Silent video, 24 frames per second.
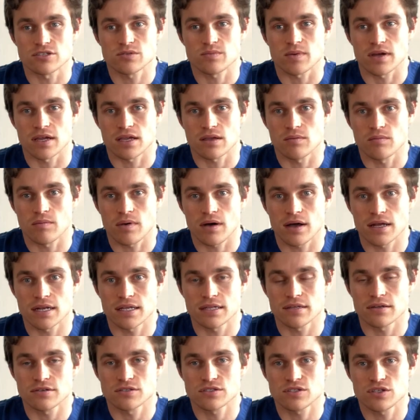by combining
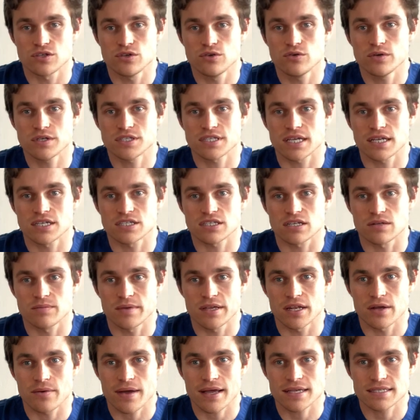those two essential
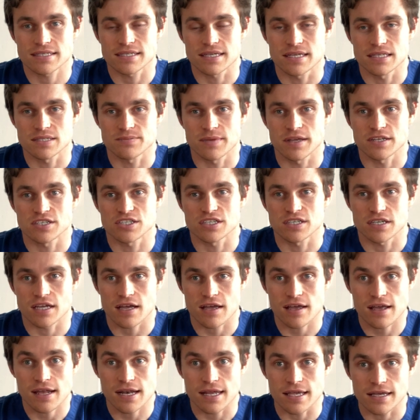amino acids mentioned
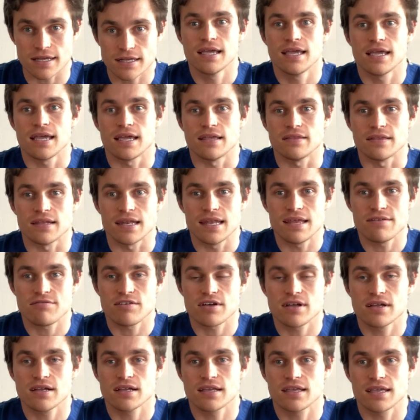earlier in the
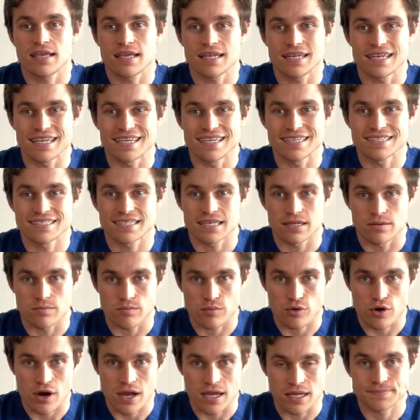liver, kidneys and
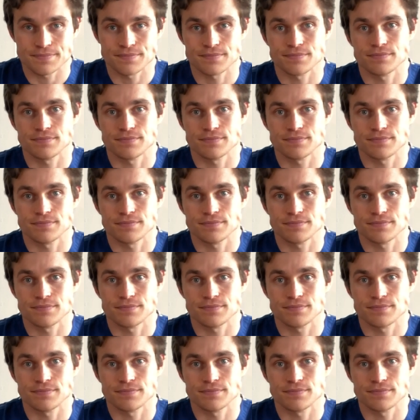brain.